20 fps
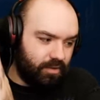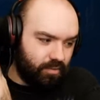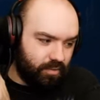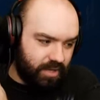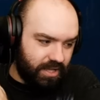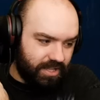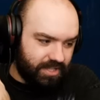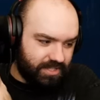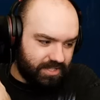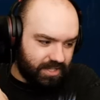
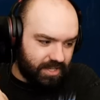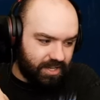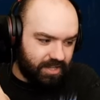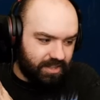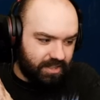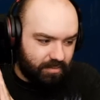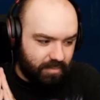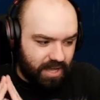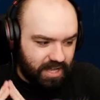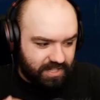We did
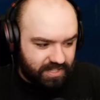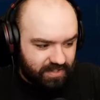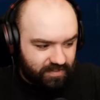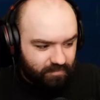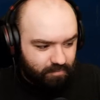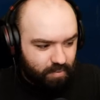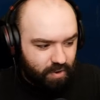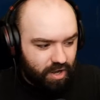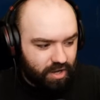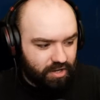it. The
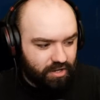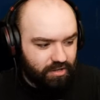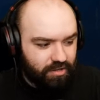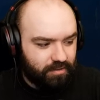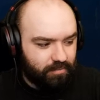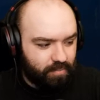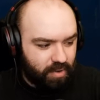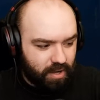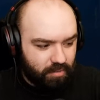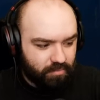massive pump,
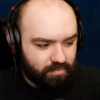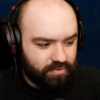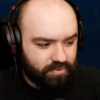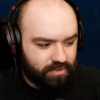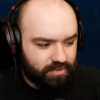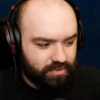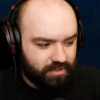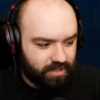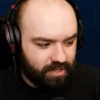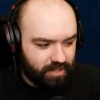pump
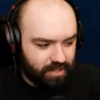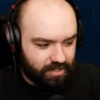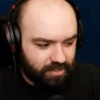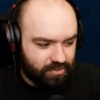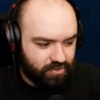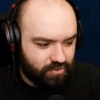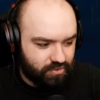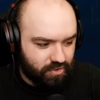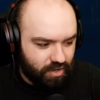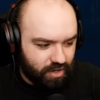uh,
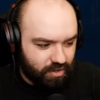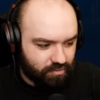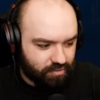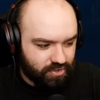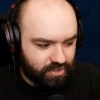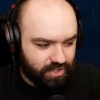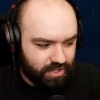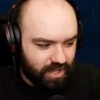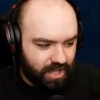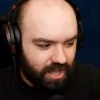
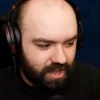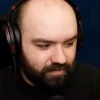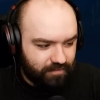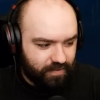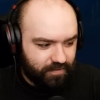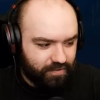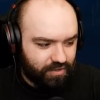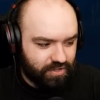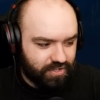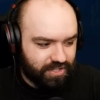struggles to life
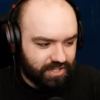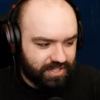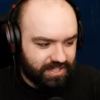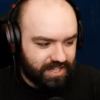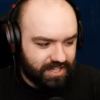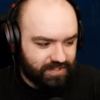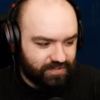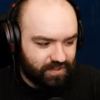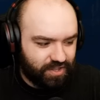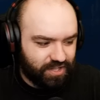after you
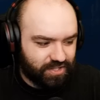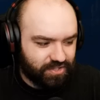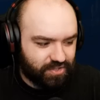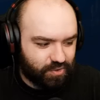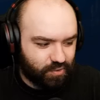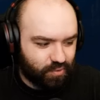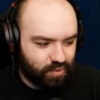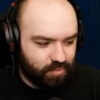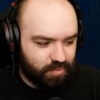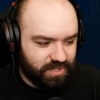successfully
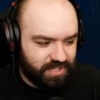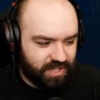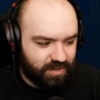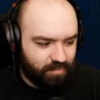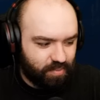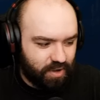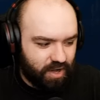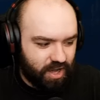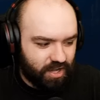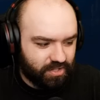install the missing
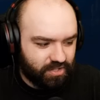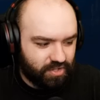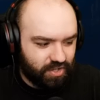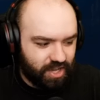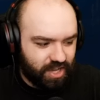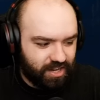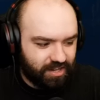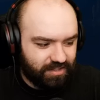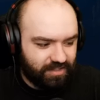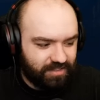parts. You
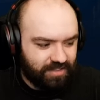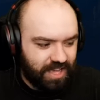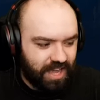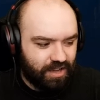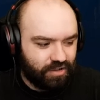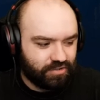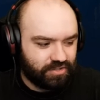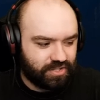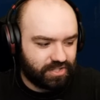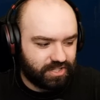gain a
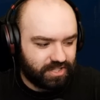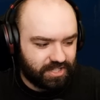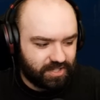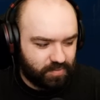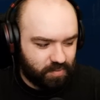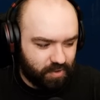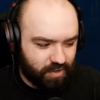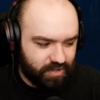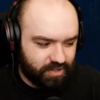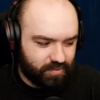thousand
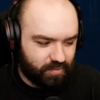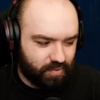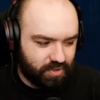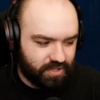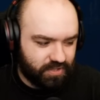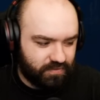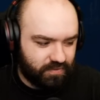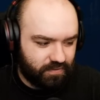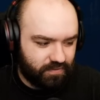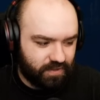experience
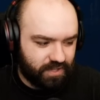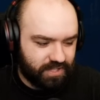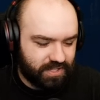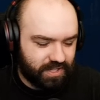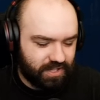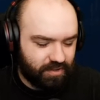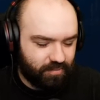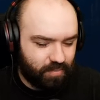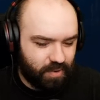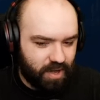points for
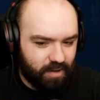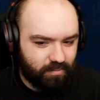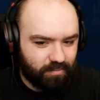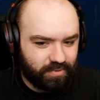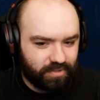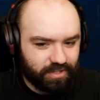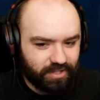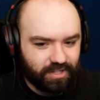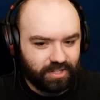fixing the pump.